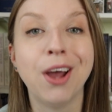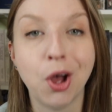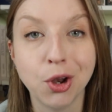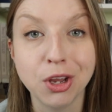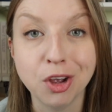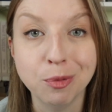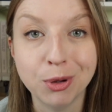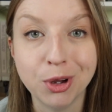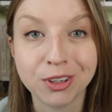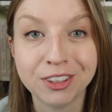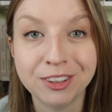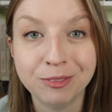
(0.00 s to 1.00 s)

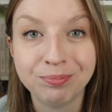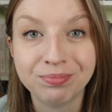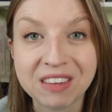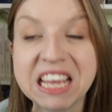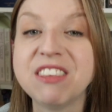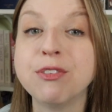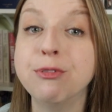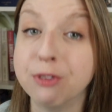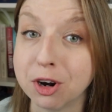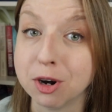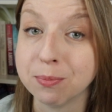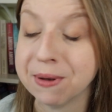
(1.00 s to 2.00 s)
audiobook it's
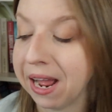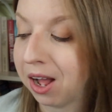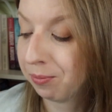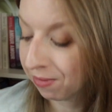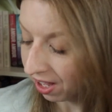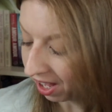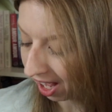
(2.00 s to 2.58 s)
verb now.